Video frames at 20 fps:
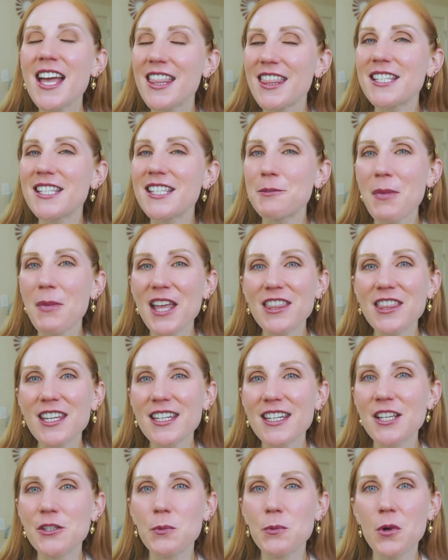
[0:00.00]
This
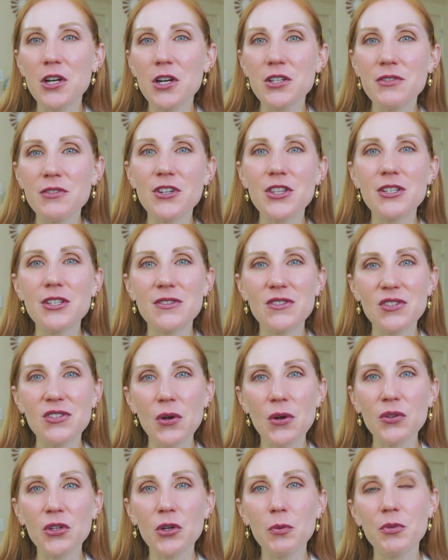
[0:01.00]
method has worked for the
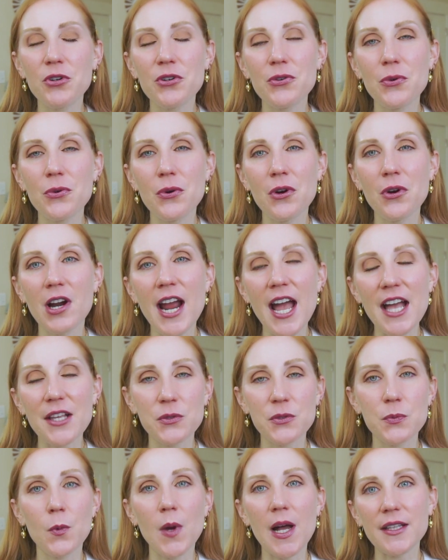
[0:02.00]
solopreneur
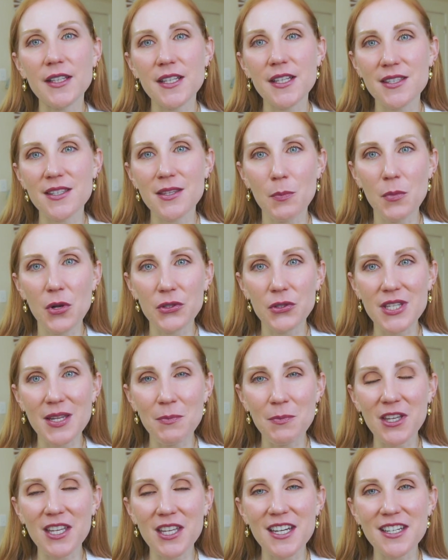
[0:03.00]
as well as the multi
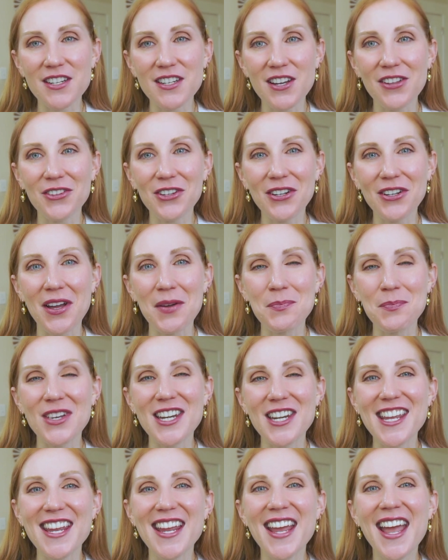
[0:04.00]
million dollar
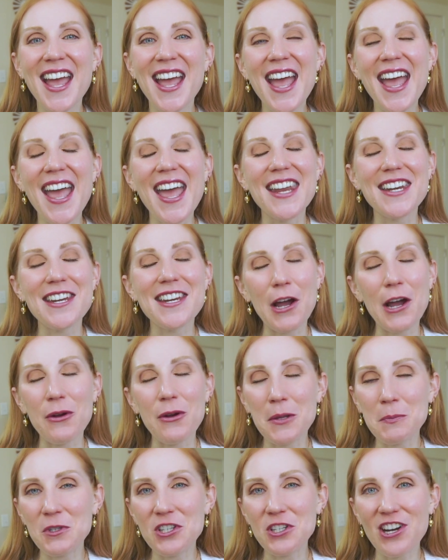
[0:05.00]
company. And now
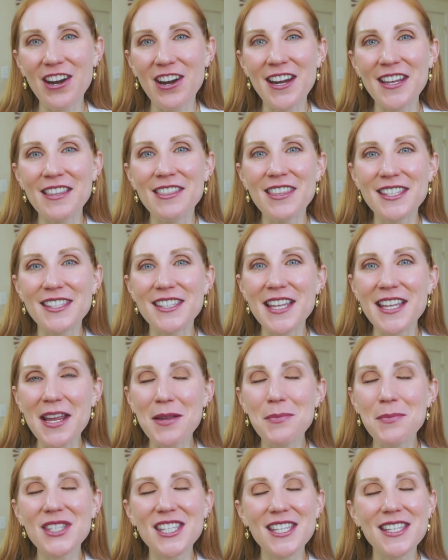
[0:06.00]
I'm sharing the
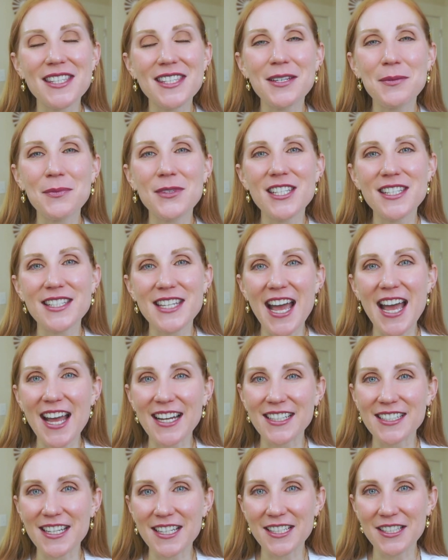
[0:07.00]
same systems and
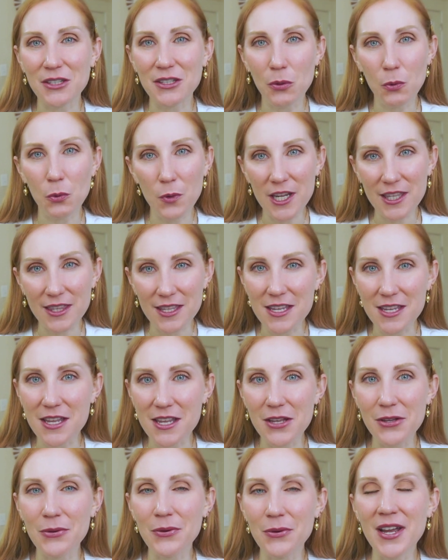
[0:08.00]
tactics with
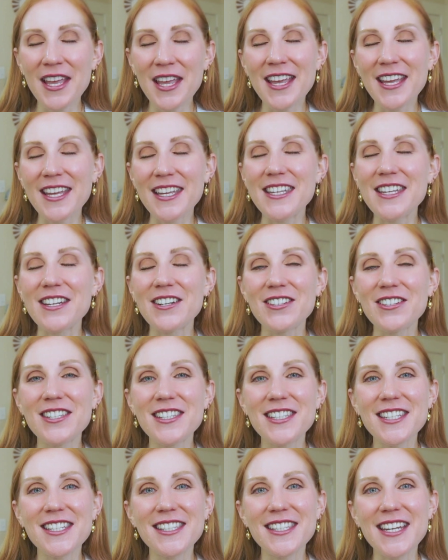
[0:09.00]
you. Here's
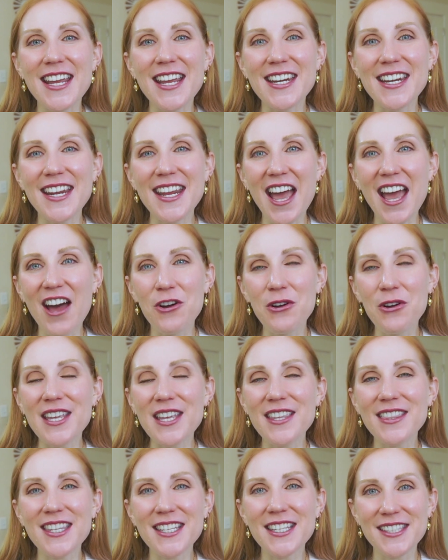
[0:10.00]
to standing out
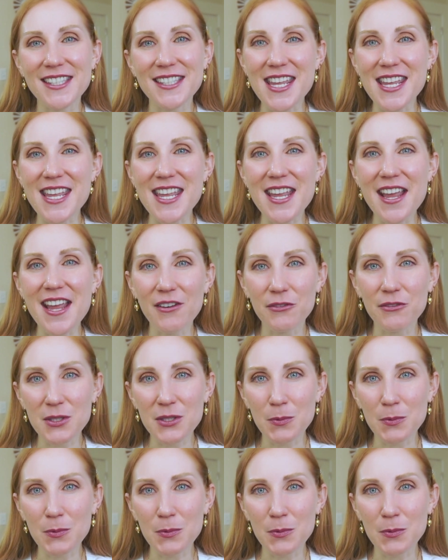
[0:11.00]
in the sea of